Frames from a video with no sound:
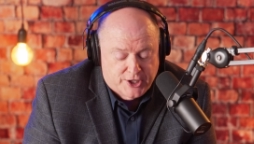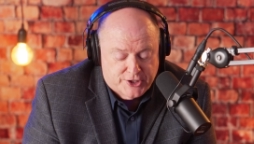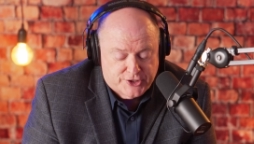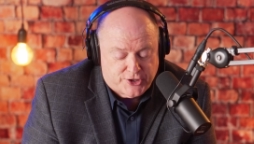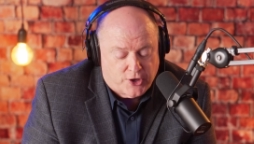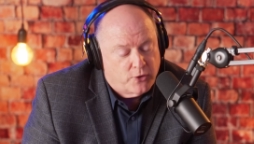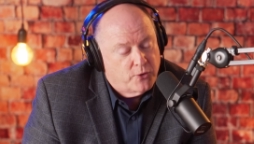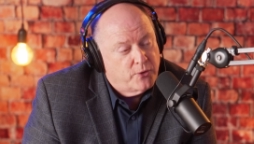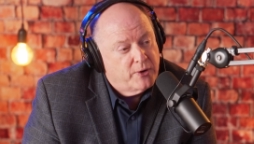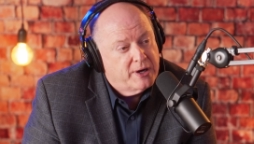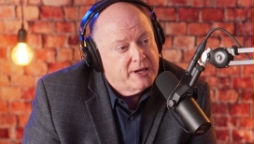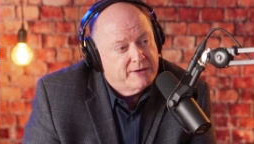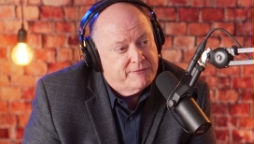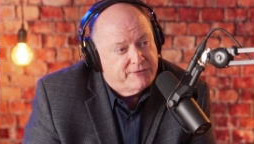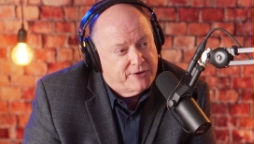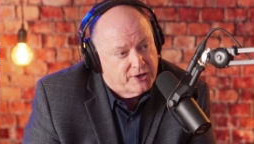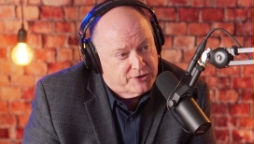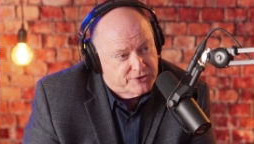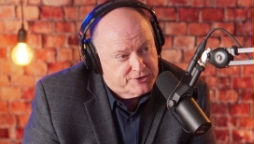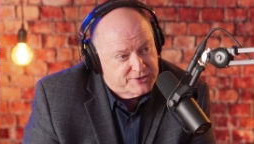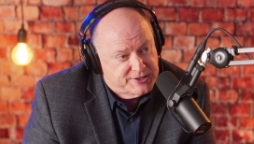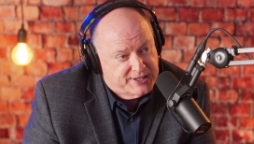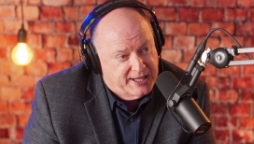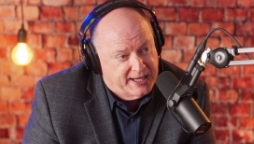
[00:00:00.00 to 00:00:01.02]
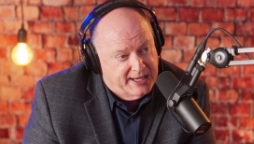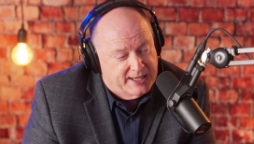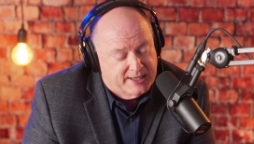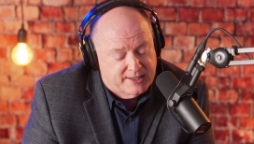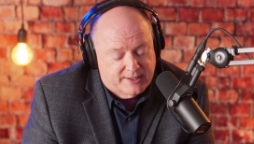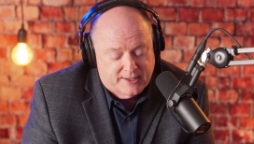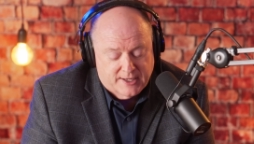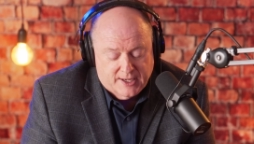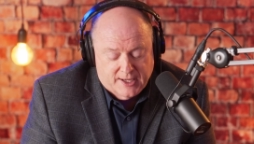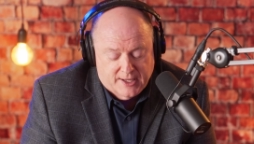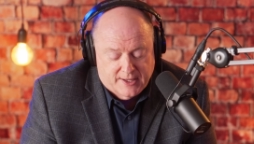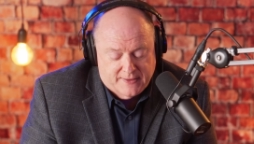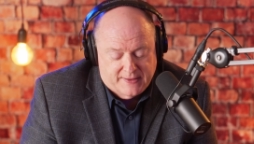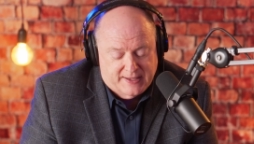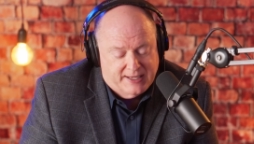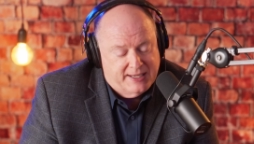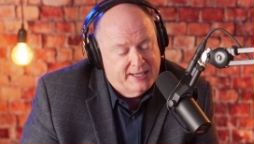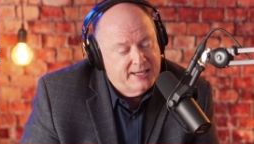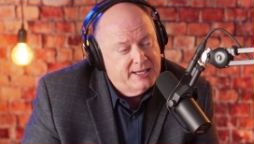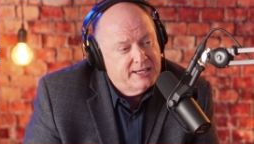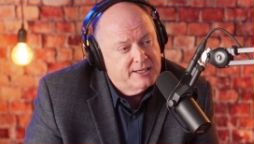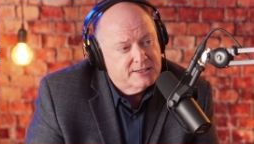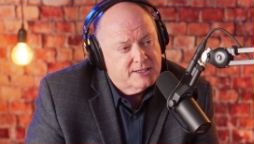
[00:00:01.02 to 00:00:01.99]
So oh, if you okay. understand, right.
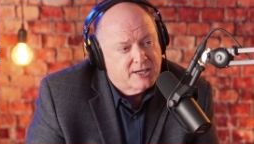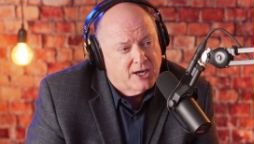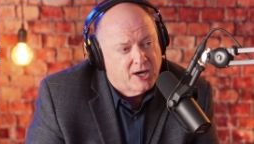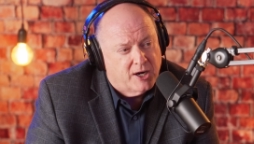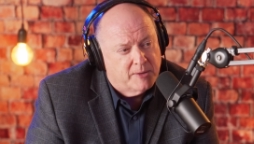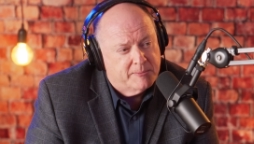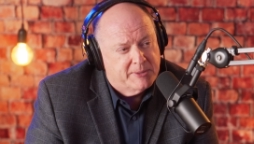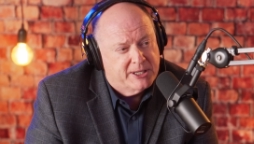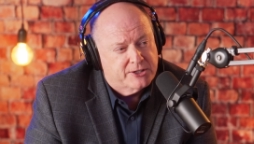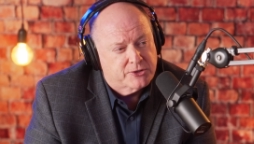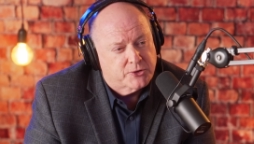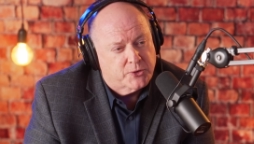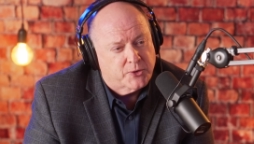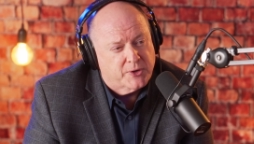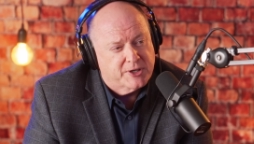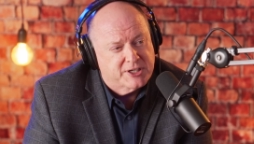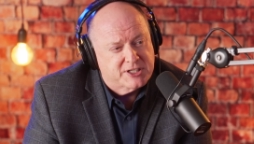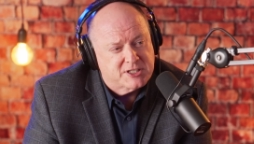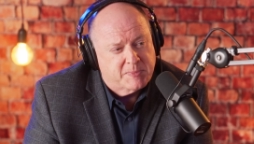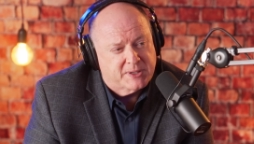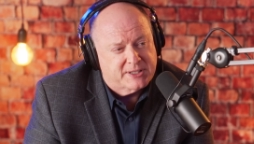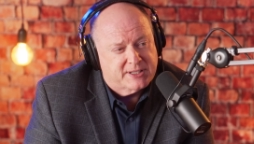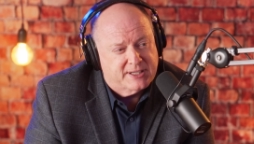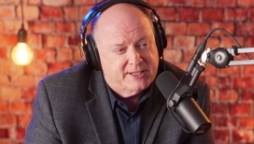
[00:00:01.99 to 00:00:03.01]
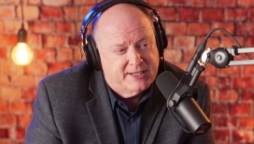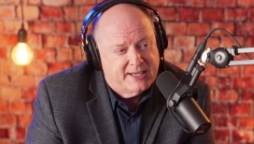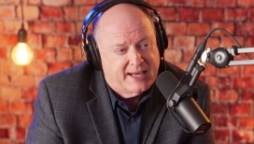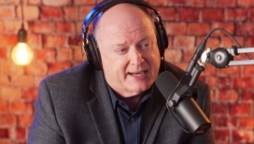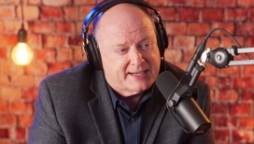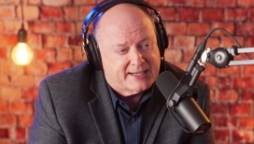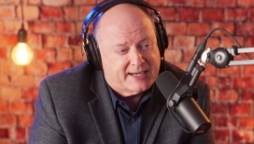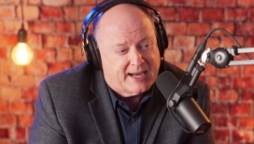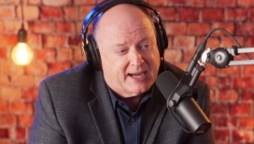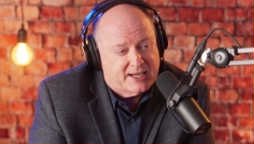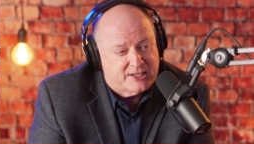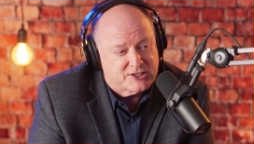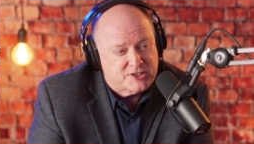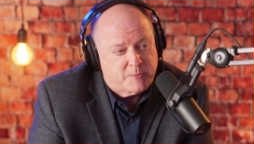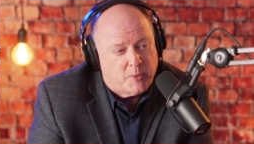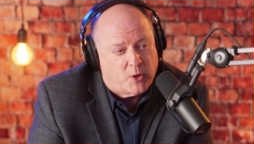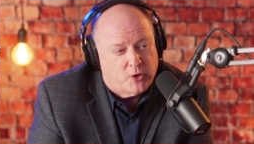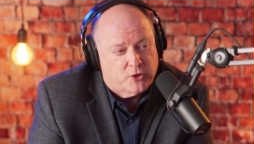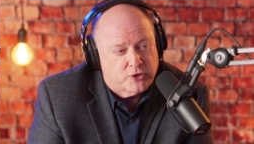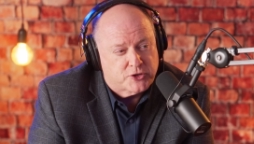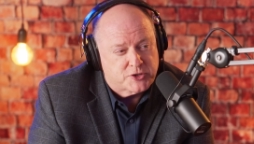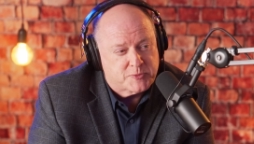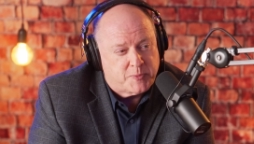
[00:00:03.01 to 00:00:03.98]
the income increased, but the net got
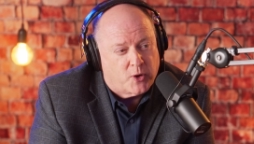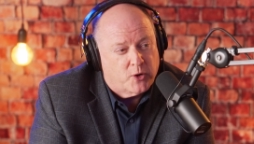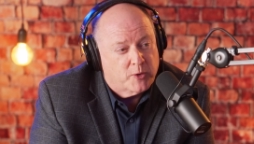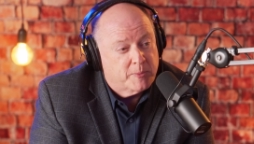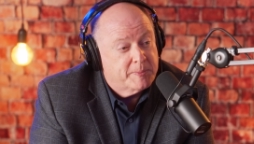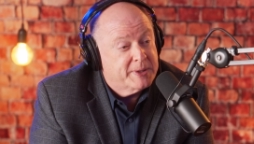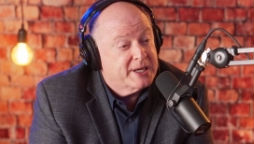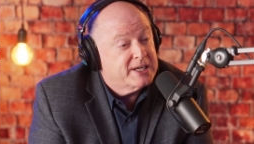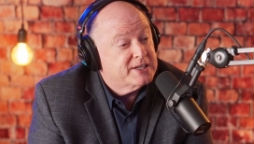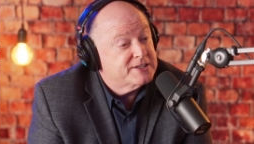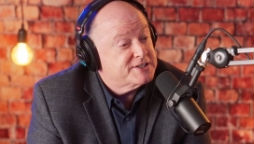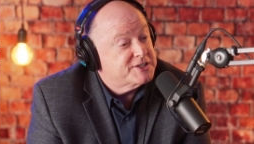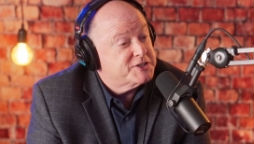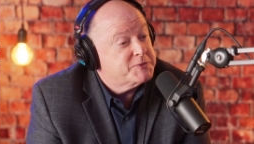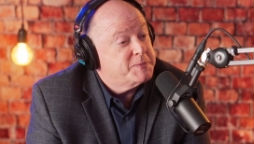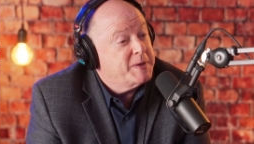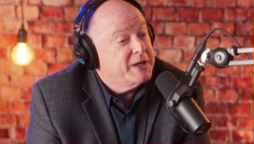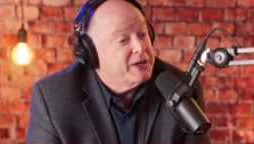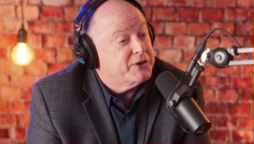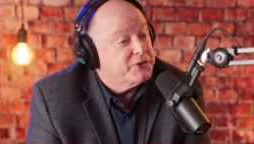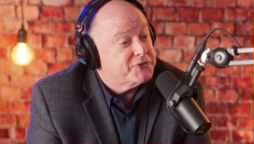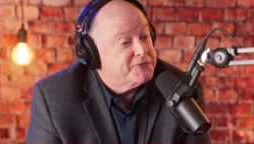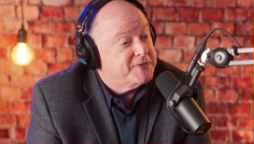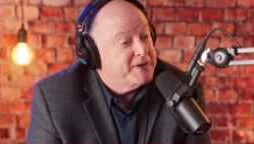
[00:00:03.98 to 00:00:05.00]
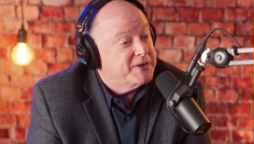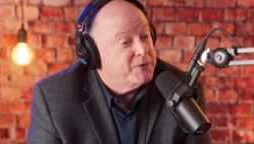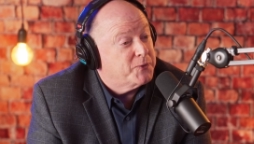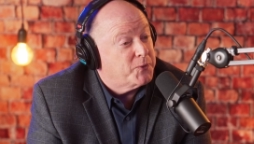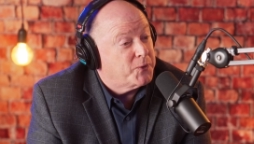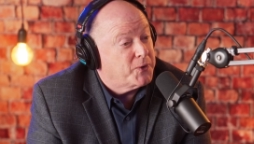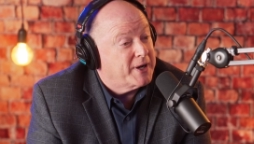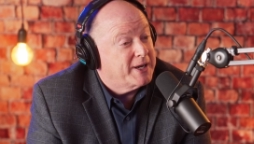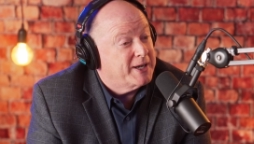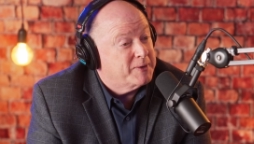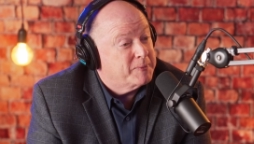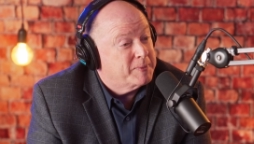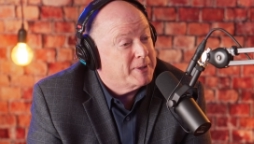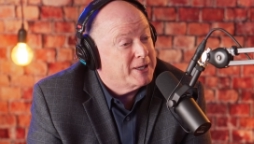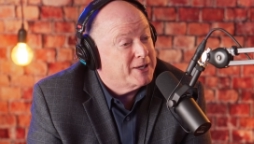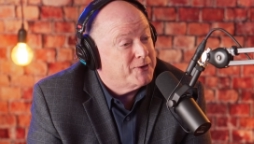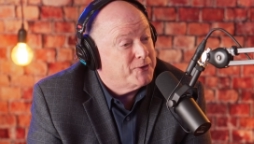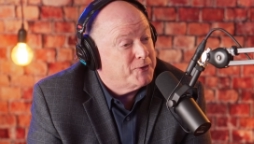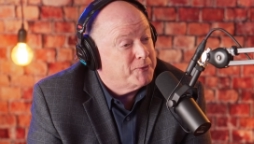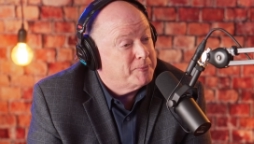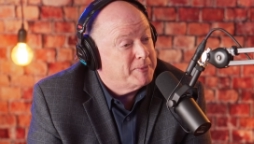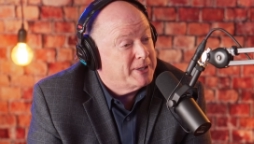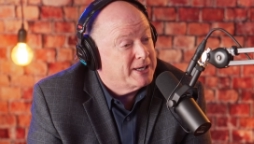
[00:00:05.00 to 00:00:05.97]
smaller and smaller because the speaker's fee were getting
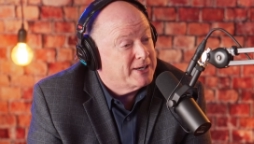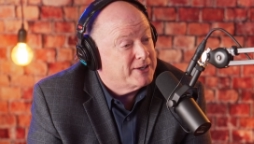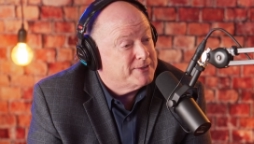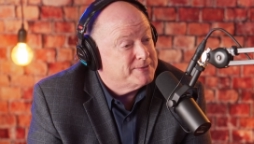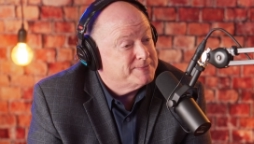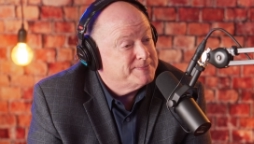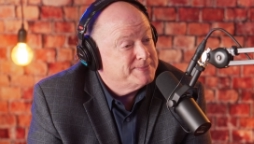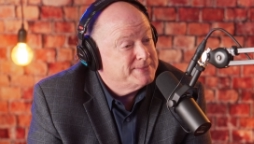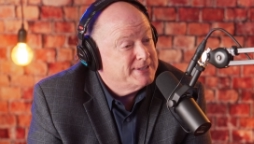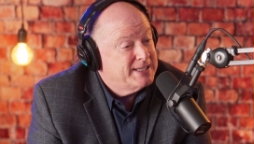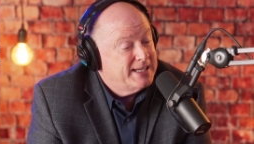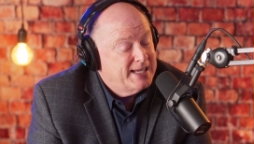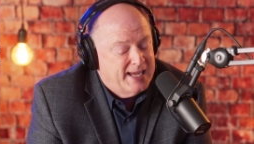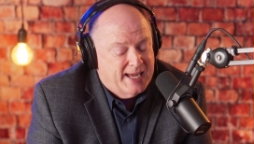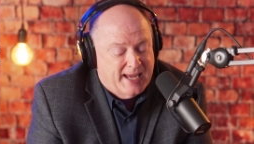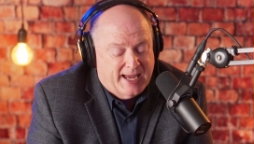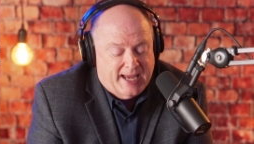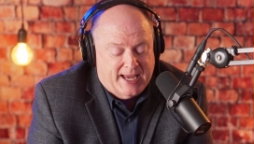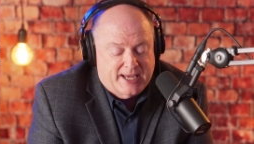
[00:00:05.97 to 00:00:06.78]
bigger and bigger. Right.